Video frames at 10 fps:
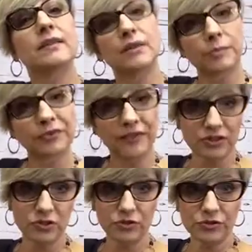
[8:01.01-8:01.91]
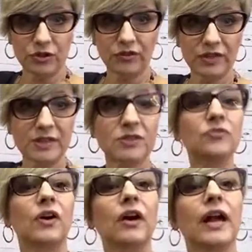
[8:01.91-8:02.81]
the professional service as
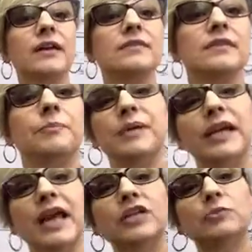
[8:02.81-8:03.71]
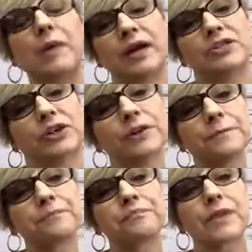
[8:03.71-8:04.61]
far as the pH
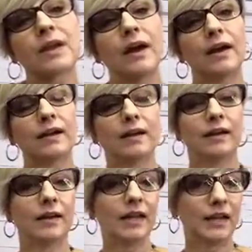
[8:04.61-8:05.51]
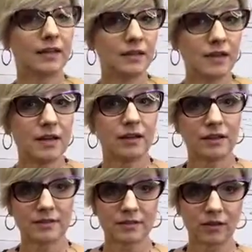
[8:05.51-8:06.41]
Bonder, uh, in
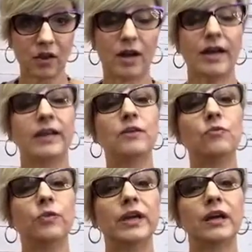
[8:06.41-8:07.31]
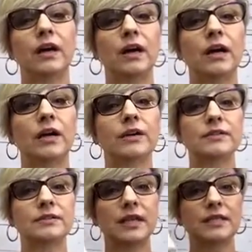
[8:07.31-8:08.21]
the salon, we are
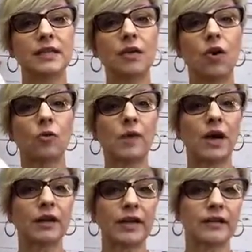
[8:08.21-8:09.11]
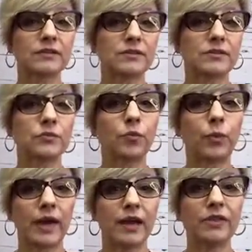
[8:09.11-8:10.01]
sending home our guests
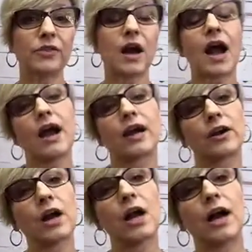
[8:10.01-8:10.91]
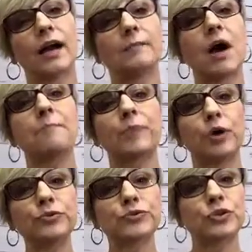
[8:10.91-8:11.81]
with our um,
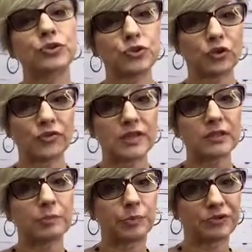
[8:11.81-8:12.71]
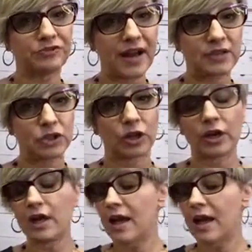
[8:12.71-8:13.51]
post-service perfector.